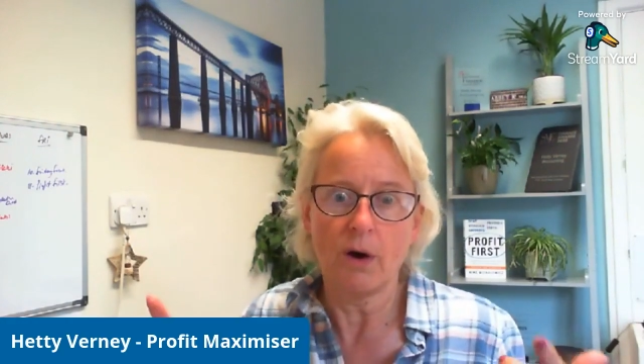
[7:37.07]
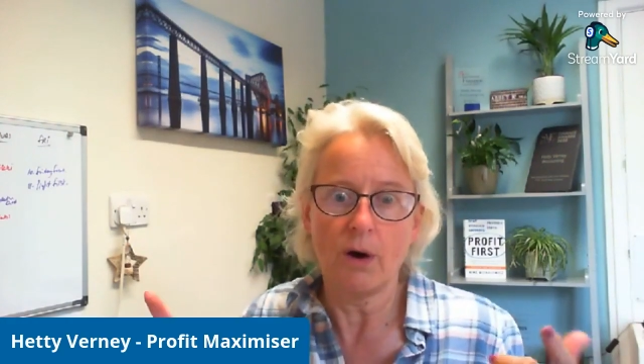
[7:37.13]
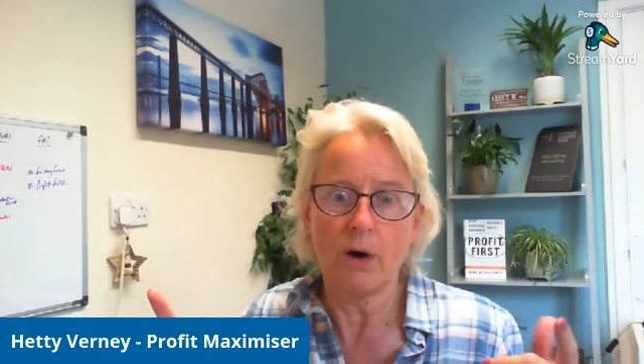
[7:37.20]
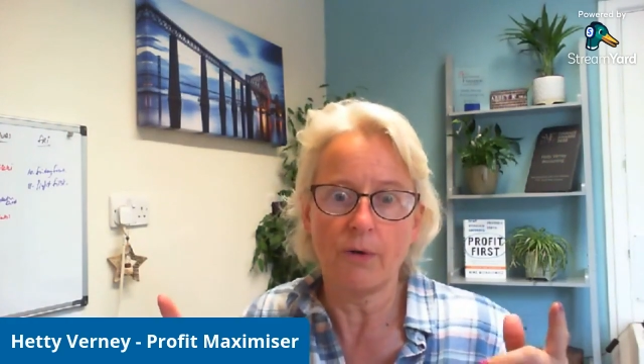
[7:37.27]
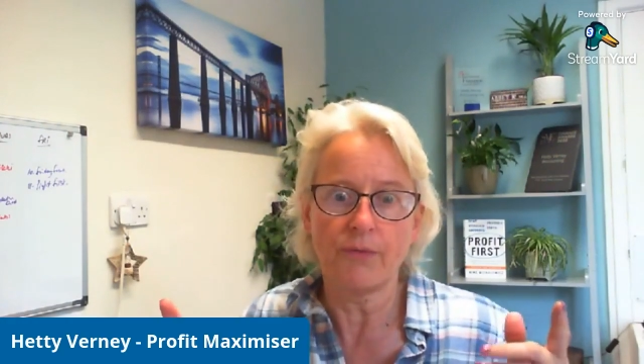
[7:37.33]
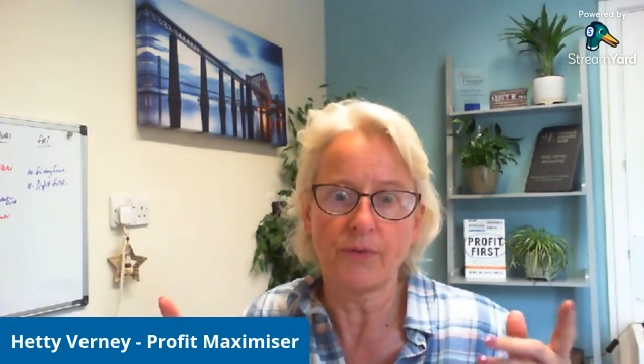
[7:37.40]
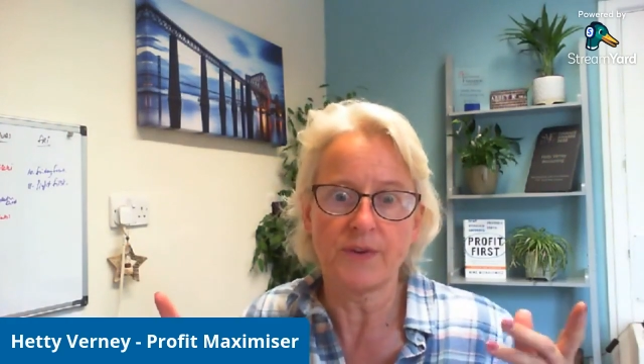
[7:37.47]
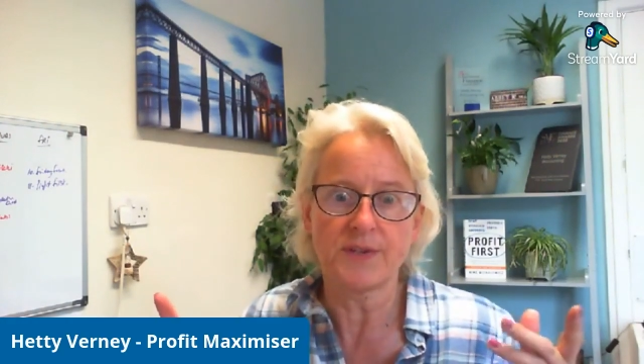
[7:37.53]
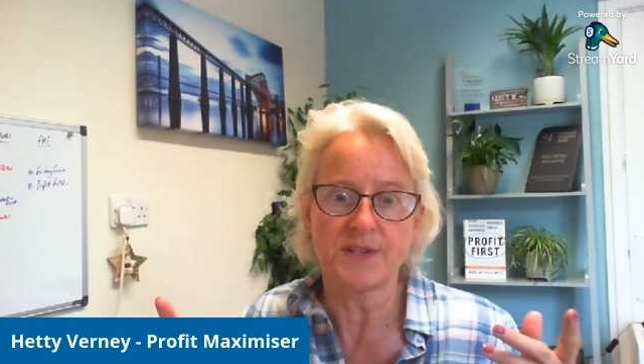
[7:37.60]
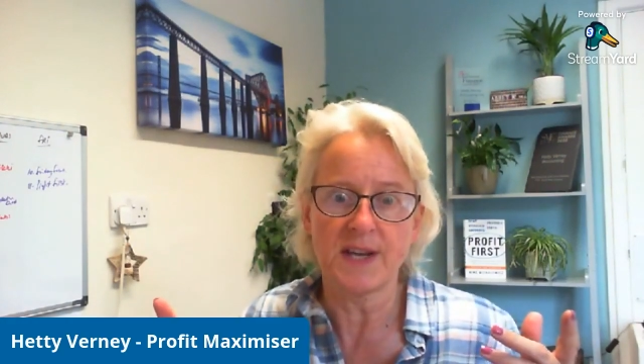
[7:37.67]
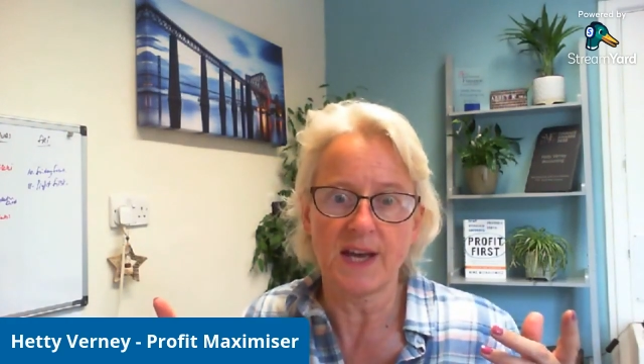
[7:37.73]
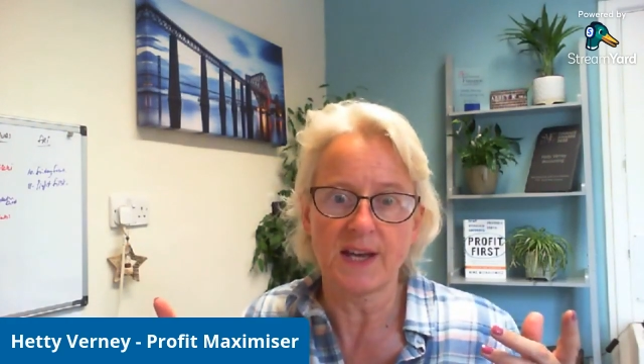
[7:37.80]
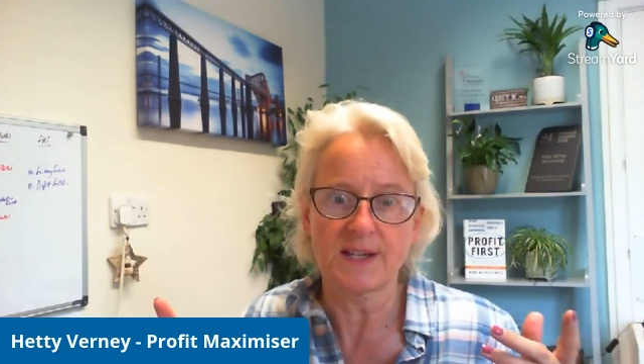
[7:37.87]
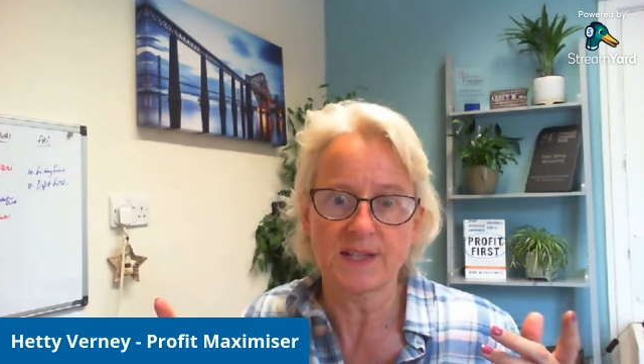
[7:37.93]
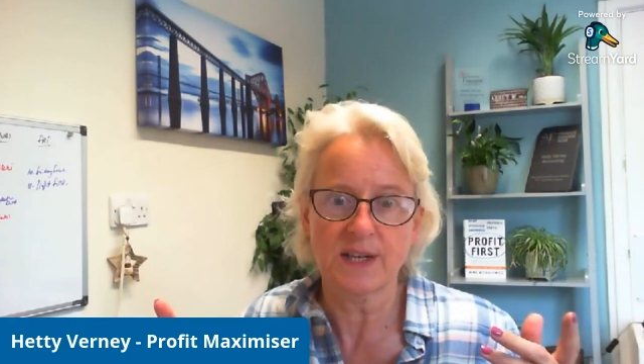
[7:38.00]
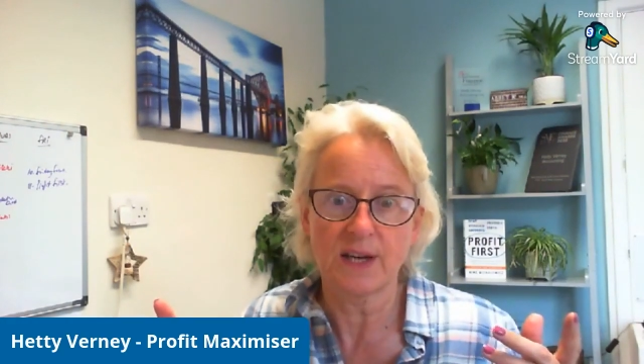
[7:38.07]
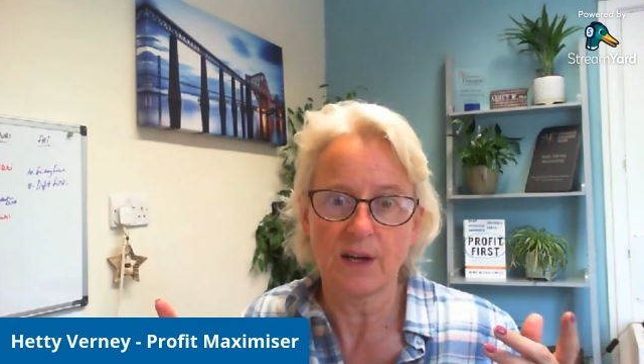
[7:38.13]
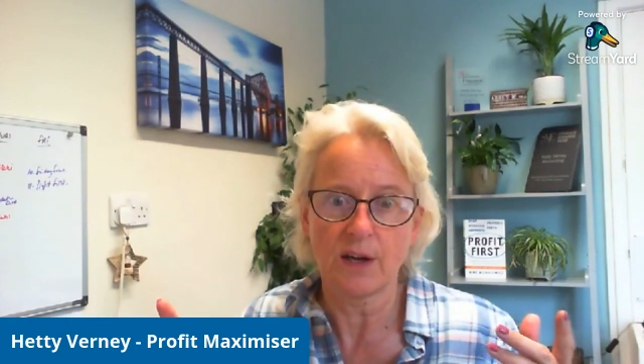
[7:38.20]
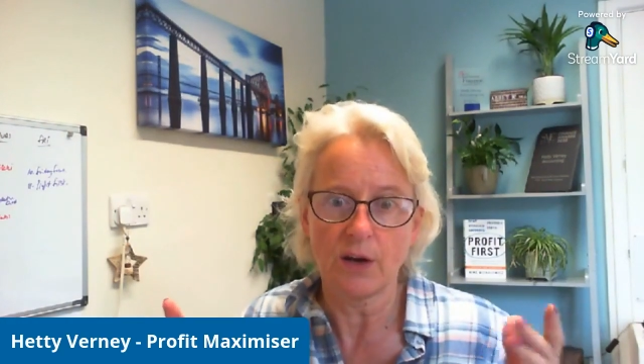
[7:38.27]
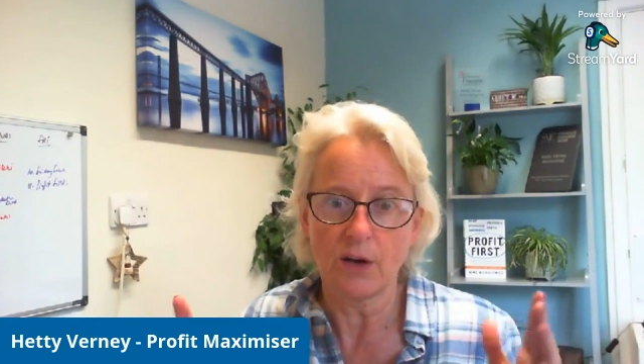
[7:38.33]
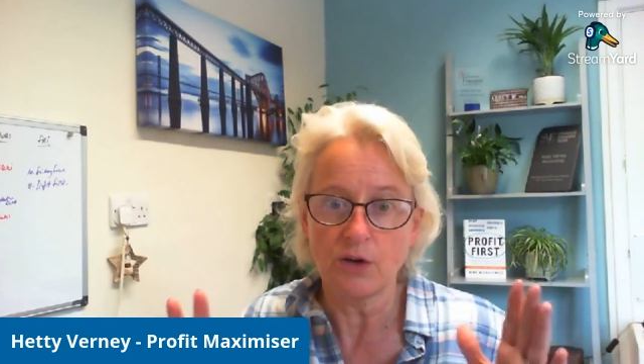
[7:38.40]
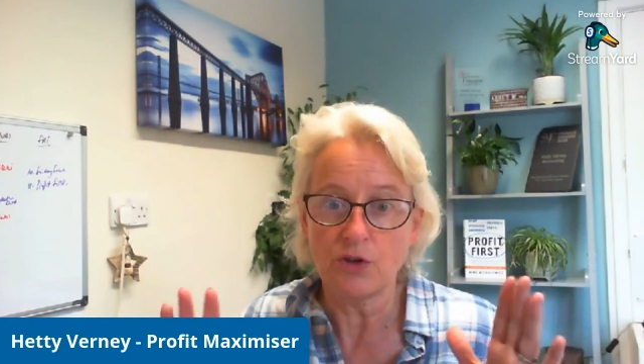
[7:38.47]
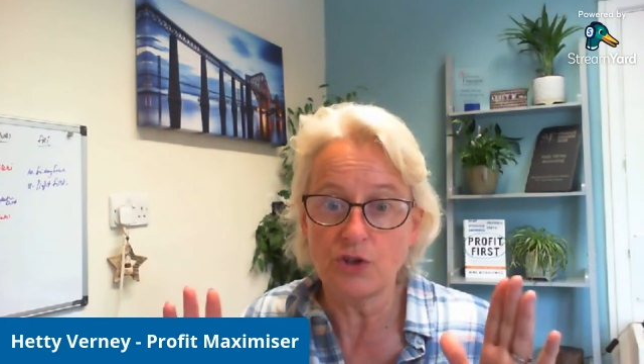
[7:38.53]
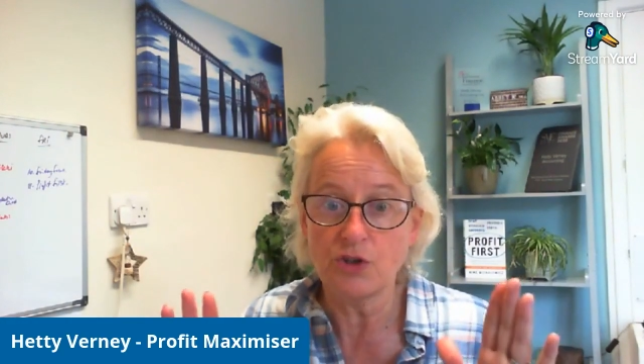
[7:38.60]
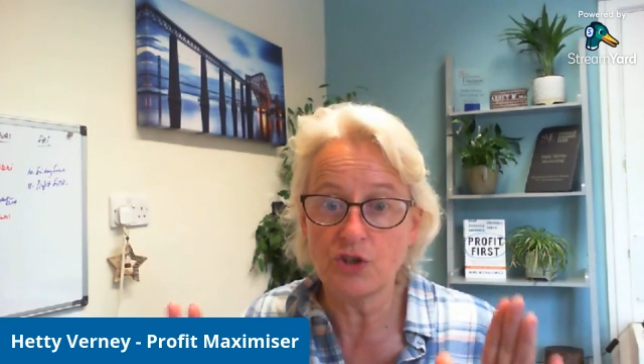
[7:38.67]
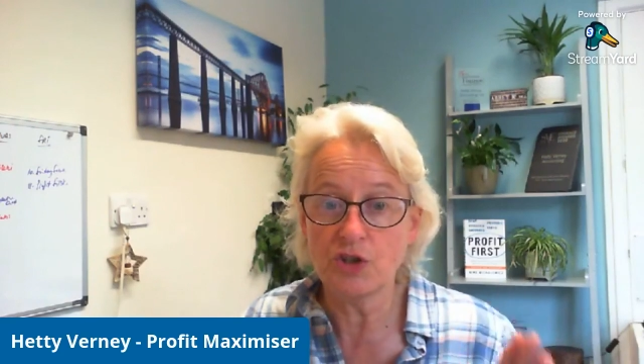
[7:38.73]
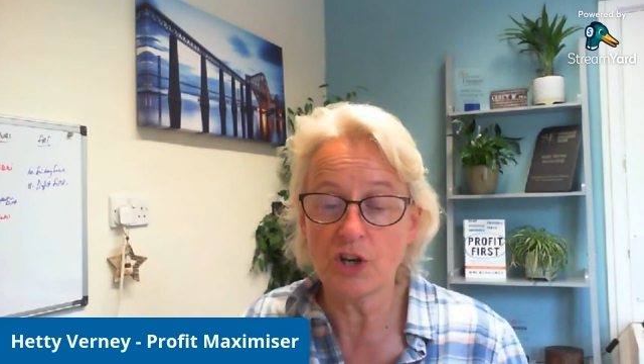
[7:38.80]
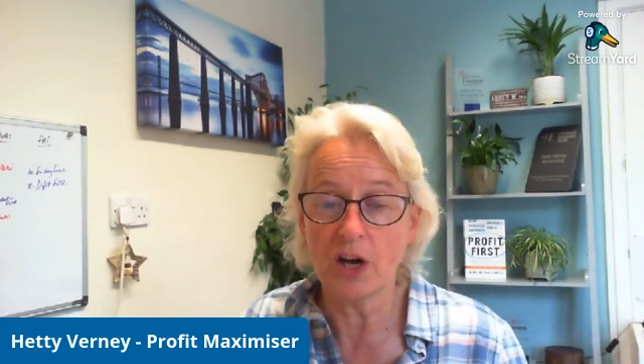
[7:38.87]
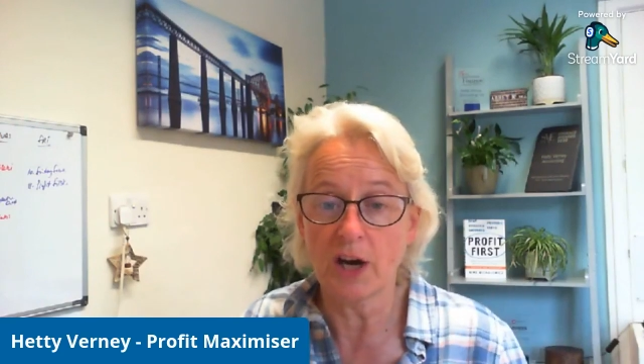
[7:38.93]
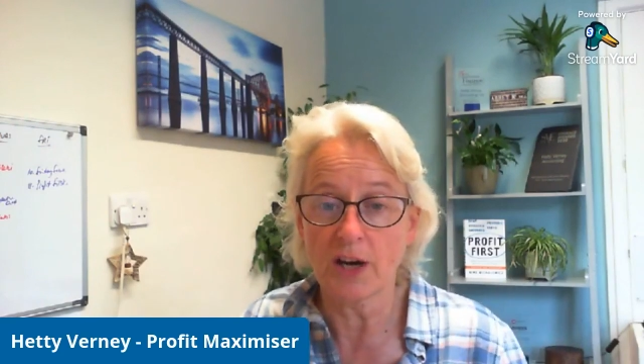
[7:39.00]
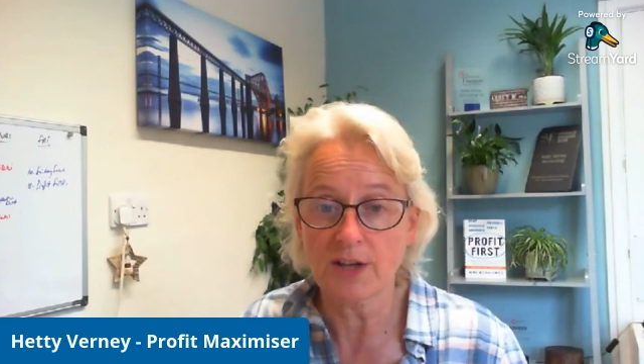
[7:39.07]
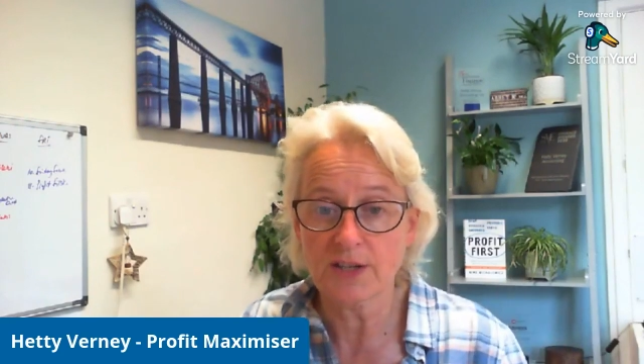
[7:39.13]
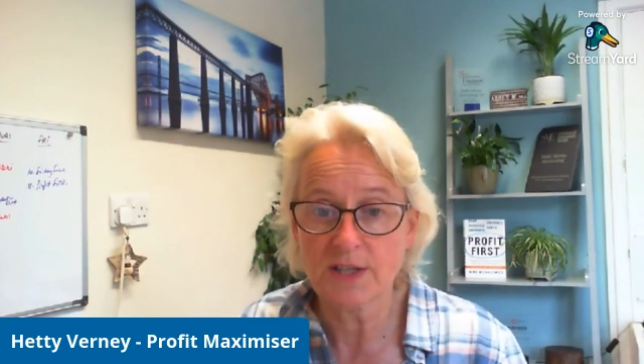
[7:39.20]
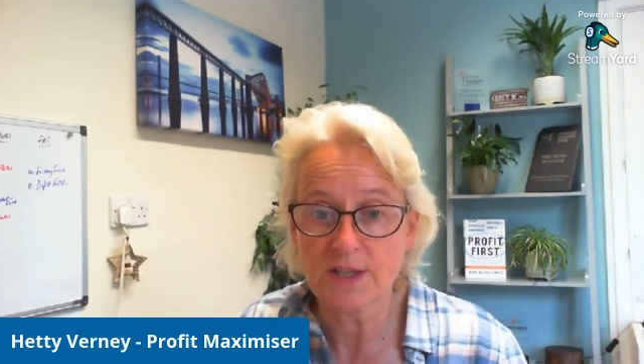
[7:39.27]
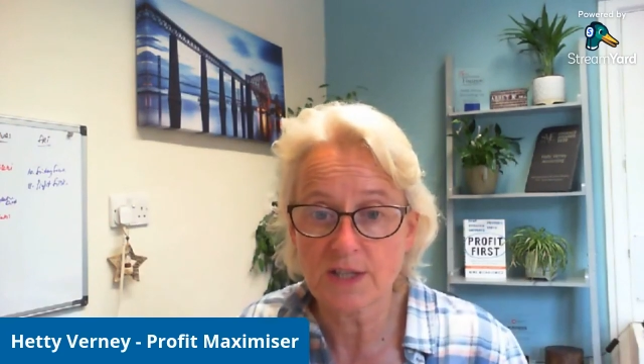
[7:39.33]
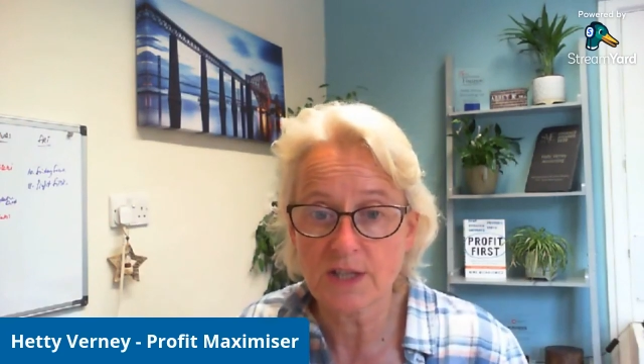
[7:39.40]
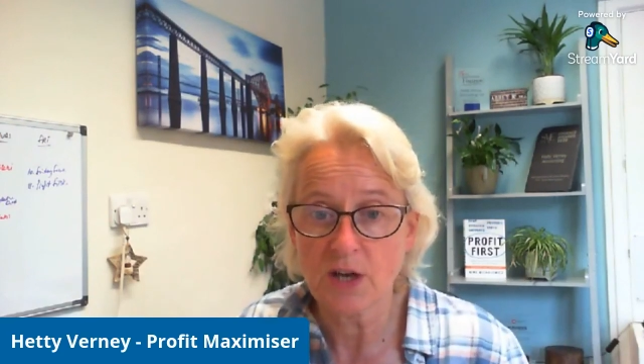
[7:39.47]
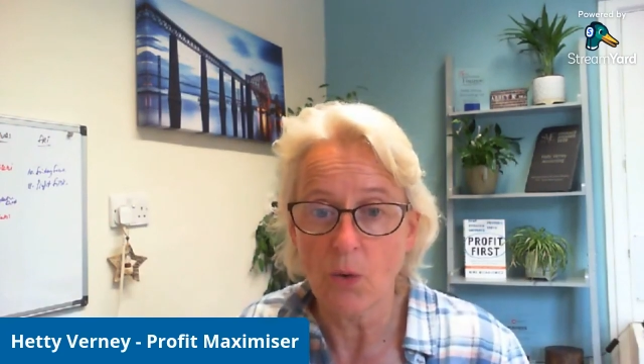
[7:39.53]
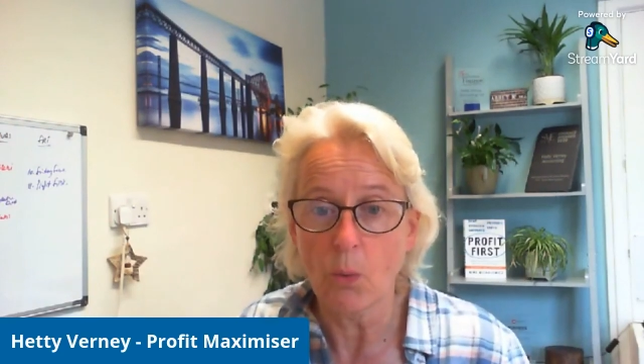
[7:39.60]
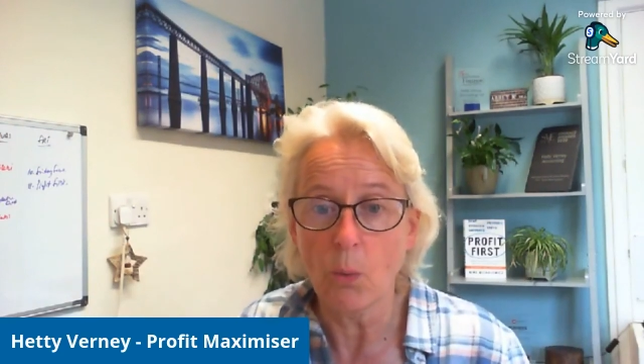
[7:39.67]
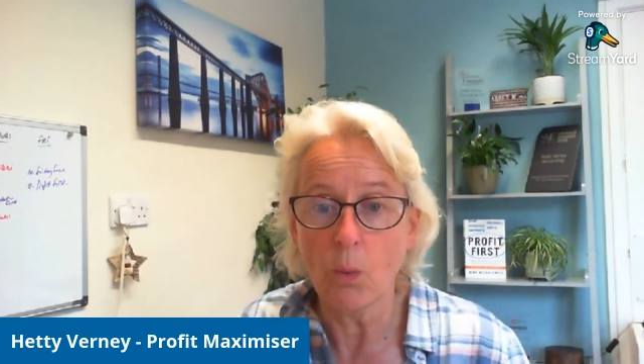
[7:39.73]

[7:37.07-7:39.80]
office desk just